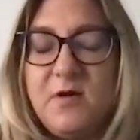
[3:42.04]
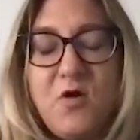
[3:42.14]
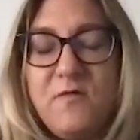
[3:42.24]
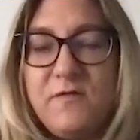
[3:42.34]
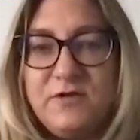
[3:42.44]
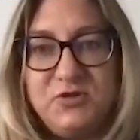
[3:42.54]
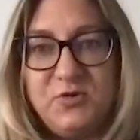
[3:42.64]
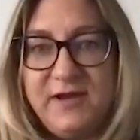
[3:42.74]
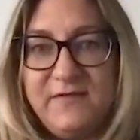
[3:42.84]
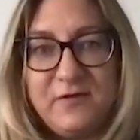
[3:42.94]

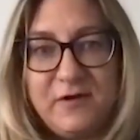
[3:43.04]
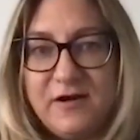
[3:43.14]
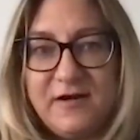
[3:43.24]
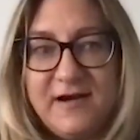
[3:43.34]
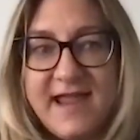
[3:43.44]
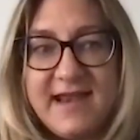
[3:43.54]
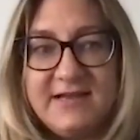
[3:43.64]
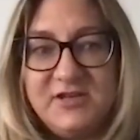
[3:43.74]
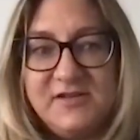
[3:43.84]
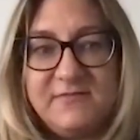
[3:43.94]
overjoyed for her. And I
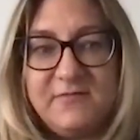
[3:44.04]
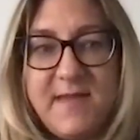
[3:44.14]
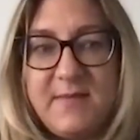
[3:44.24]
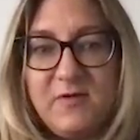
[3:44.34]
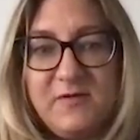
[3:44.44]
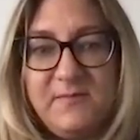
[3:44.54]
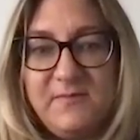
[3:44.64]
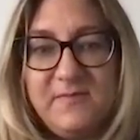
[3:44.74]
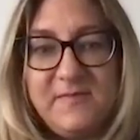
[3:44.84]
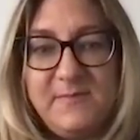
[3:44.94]
just remember
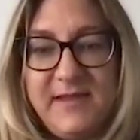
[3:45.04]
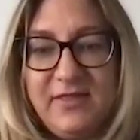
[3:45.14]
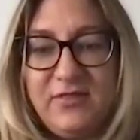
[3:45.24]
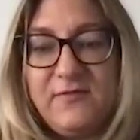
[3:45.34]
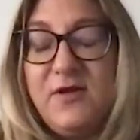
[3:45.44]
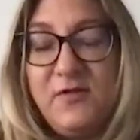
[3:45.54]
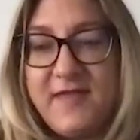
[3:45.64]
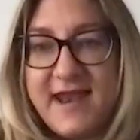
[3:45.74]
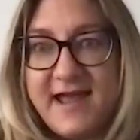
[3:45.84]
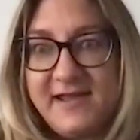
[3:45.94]
being thrilled
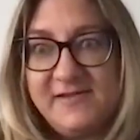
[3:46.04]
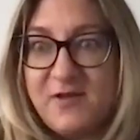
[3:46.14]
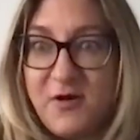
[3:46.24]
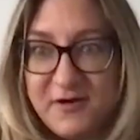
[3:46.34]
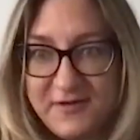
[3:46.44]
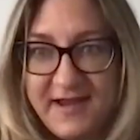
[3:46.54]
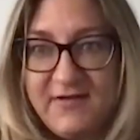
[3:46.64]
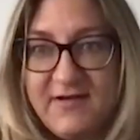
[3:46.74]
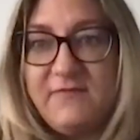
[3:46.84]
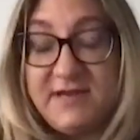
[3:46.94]
that I saw her there,
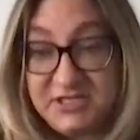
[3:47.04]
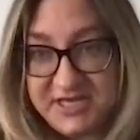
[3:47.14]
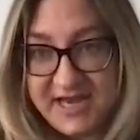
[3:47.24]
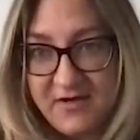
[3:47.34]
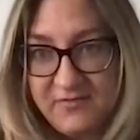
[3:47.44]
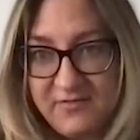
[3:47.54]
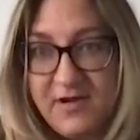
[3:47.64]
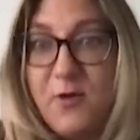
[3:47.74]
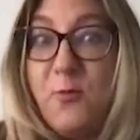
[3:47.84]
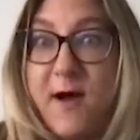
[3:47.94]
and I reached out
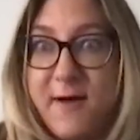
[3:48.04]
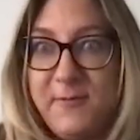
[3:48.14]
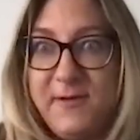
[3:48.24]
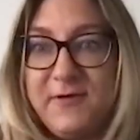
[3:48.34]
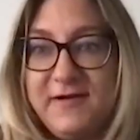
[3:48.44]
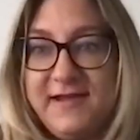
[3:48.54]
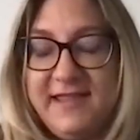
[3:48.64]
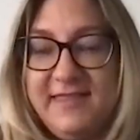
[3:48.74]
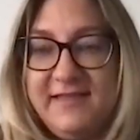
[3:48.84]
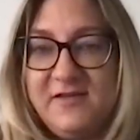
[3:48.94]
while we were
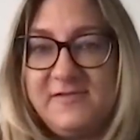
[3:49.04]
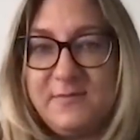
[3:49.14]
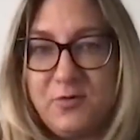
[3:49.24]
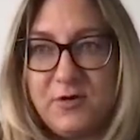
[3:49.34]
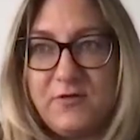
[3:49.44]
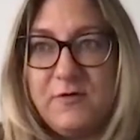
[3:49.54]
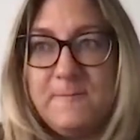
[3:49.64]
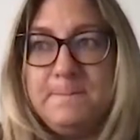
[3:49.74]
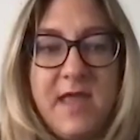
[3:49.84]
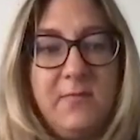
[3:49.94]
in the support
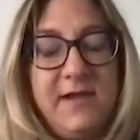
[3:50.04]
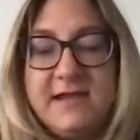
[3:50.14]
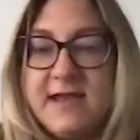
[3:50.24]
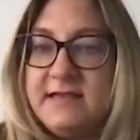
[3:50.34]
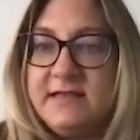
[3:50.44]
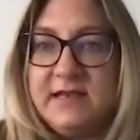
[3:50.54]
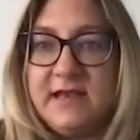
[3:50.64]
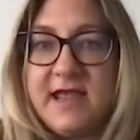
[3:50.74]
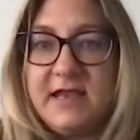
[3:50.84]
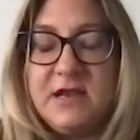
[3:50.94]
group, and we connected.
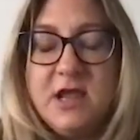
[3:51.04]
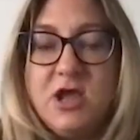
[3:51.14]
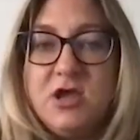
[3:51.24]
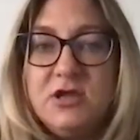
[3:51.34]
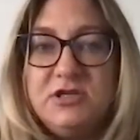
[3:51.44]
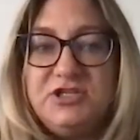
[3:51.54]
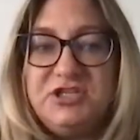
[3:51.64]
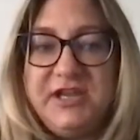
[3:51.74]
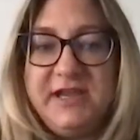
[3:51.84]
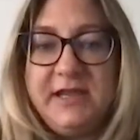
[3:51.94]
And
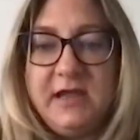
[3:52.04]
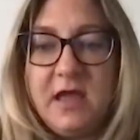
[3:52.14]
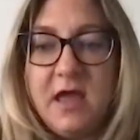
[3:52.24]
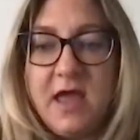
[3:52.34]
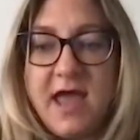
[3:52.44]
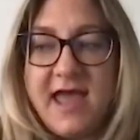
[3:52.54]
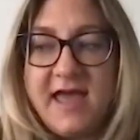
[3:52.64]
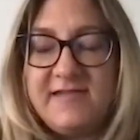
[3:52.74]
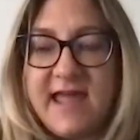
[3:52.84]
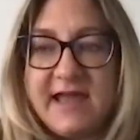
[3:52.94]
she
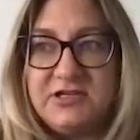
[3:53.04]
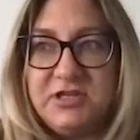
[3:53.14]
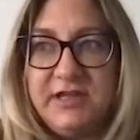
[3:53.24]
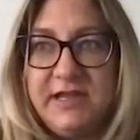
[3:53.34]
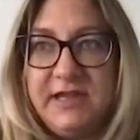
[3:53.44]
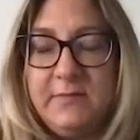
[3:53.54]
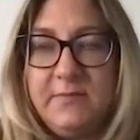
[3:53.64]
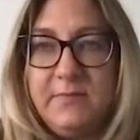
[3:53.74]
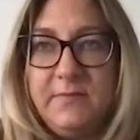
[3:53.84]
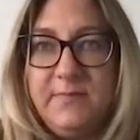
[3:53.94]
has actually
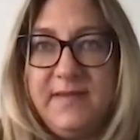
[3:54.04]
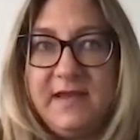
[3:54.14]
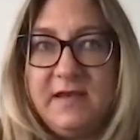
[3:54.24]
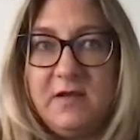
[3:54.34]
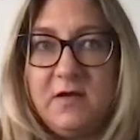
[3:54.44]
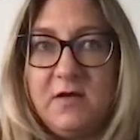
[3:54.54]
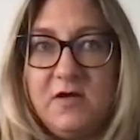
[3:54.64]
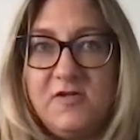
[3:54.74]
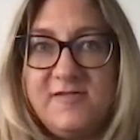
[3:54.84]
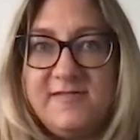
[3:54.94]
been
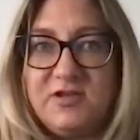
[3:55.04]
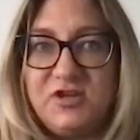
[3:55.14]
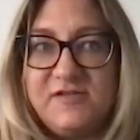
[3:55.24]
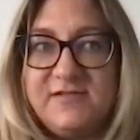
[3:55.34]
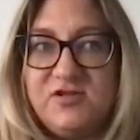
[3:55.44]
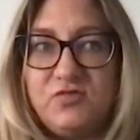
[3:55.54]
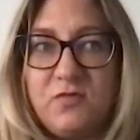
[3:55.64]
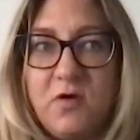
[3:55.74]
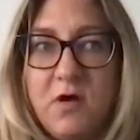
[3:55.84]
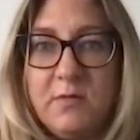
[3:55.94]
such a
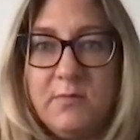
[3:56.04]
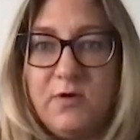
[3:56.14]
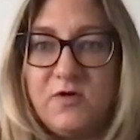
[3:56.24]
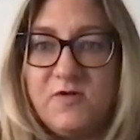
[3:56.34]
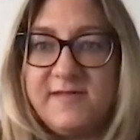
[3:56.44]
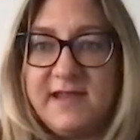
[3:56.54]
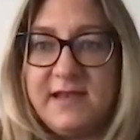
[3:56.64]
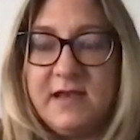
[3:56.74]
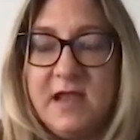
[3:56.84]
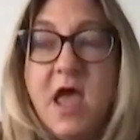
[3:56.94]
strong
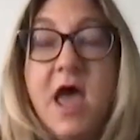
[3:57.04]
person.